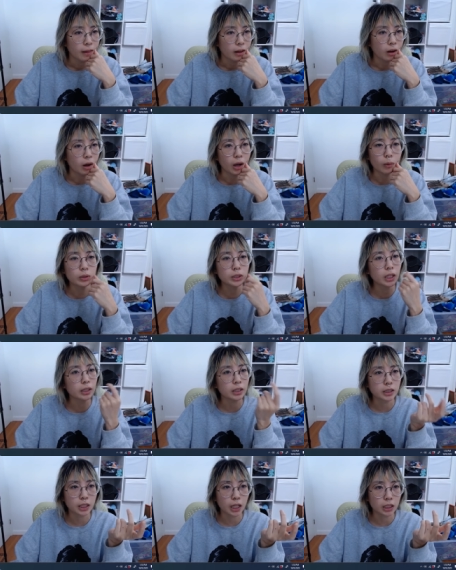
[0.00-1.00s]
I wish I had the
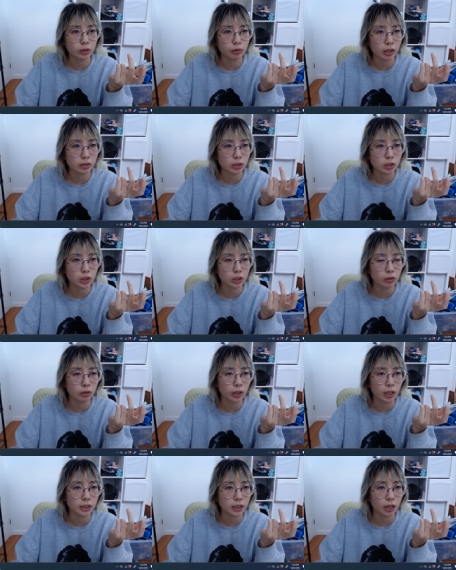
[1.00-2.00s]
sketch files to show you
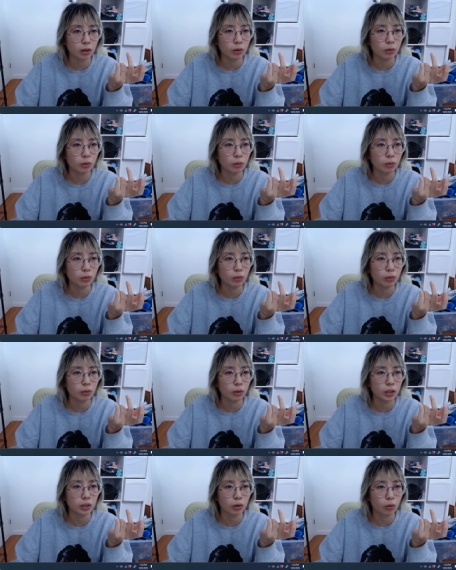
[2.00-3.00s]
guys how
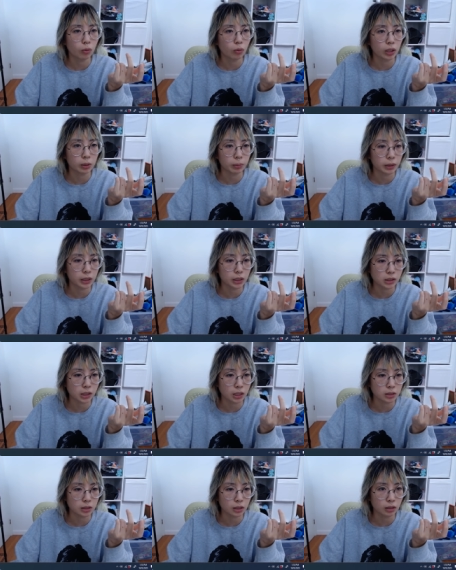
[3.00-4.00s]
incredibly
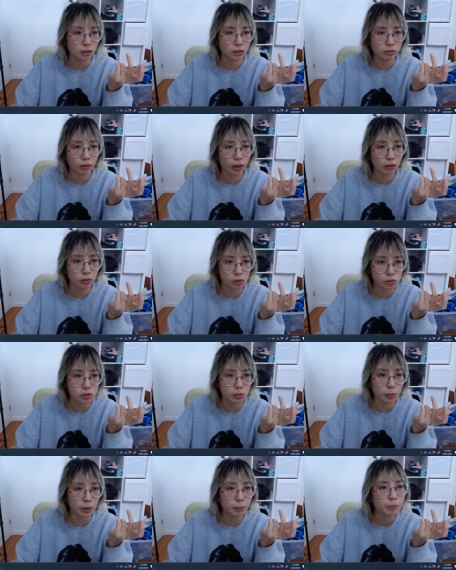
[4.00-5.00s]
disgusting this file used
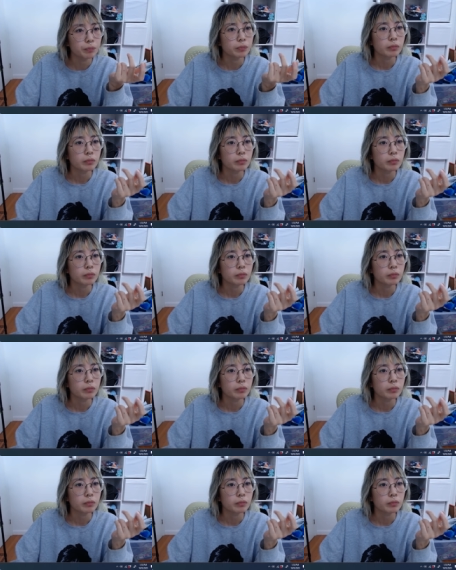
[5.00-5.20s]
to be.